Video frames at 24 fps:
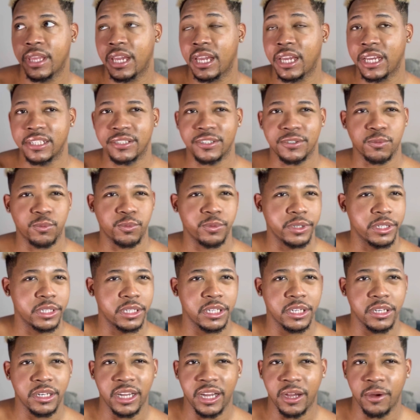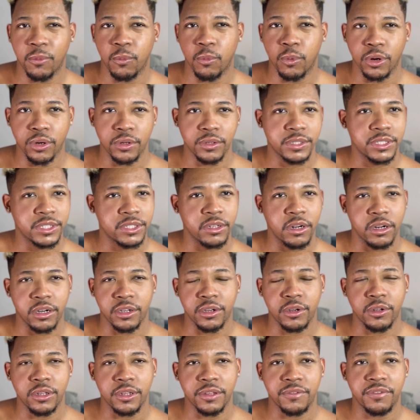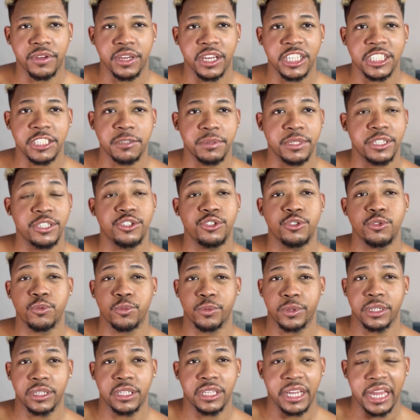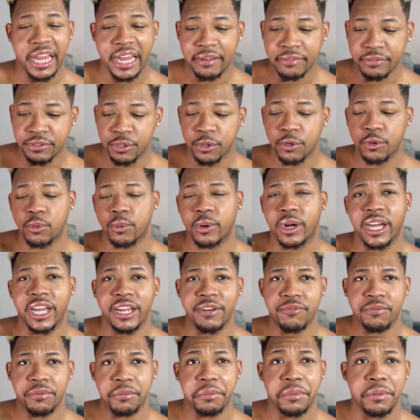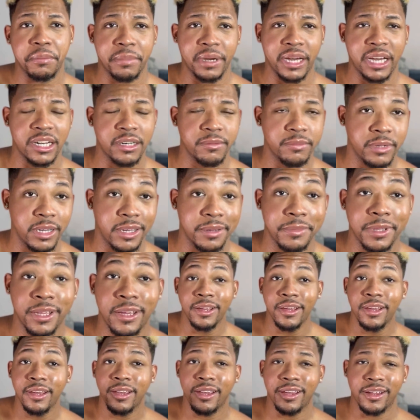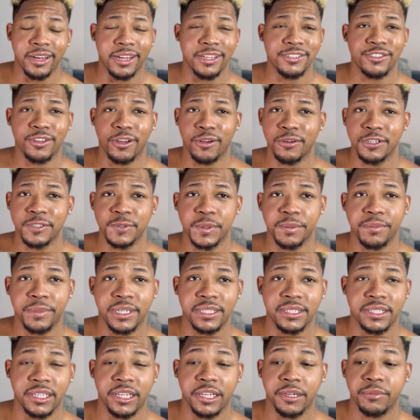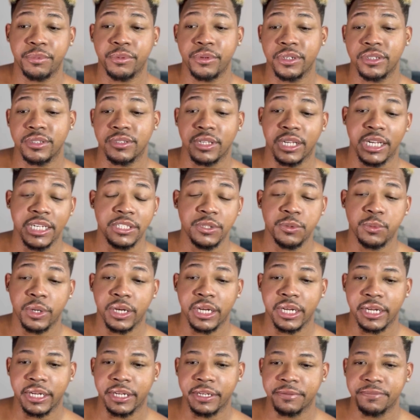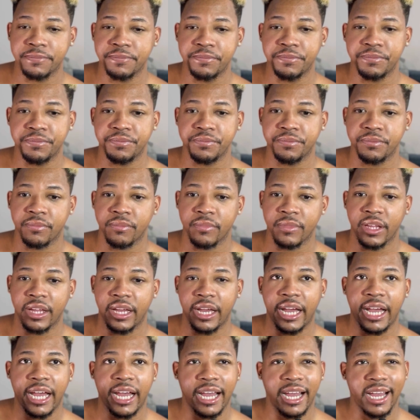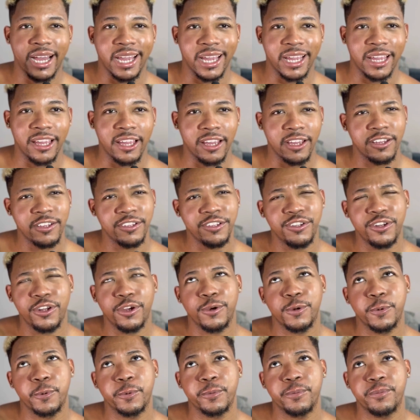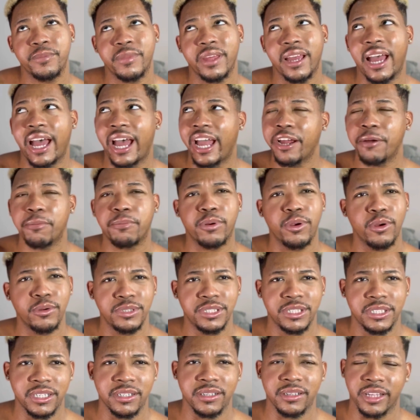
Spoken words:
it's really not worth starting OnlyFans, because you really have to grind from the bottom up. And that's always been my standpoint. So that's why I approached it